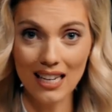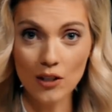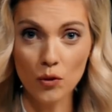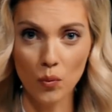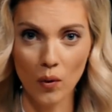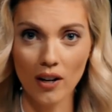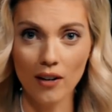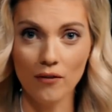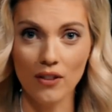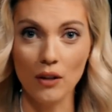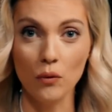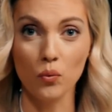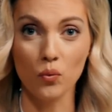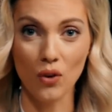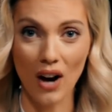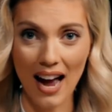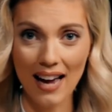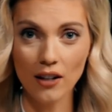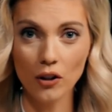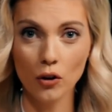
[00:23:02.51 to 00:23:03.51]
is one of the
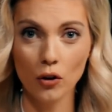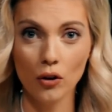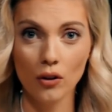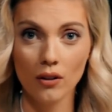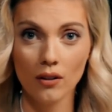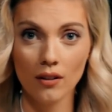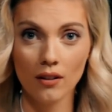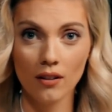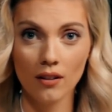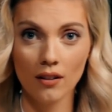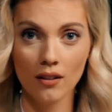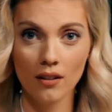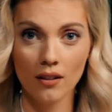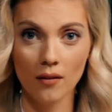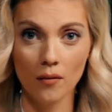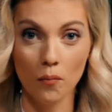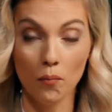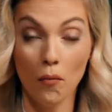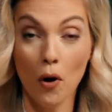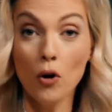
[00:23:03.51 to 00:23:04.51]
radical,
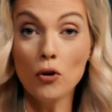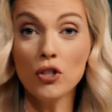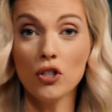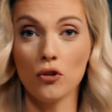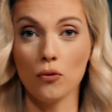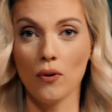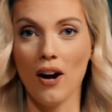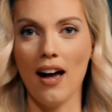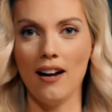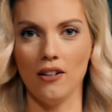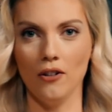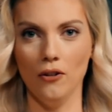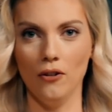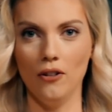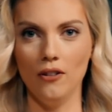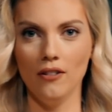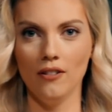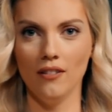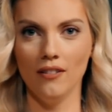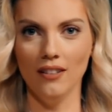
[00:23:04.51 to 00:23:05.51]
most
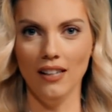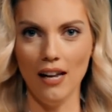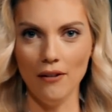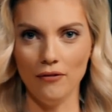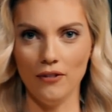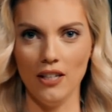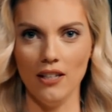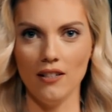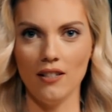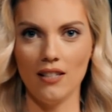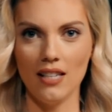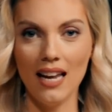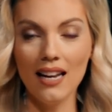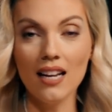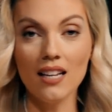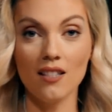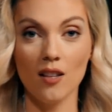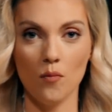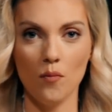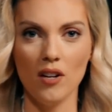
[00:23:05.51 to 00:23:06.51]
radical leftists in
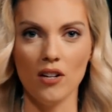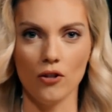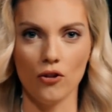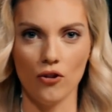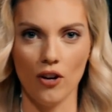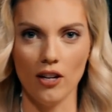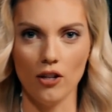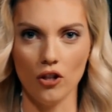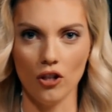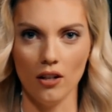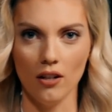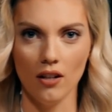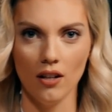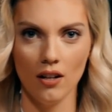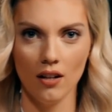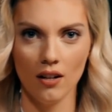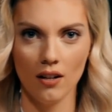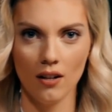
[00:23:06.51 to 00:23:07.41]
his administration.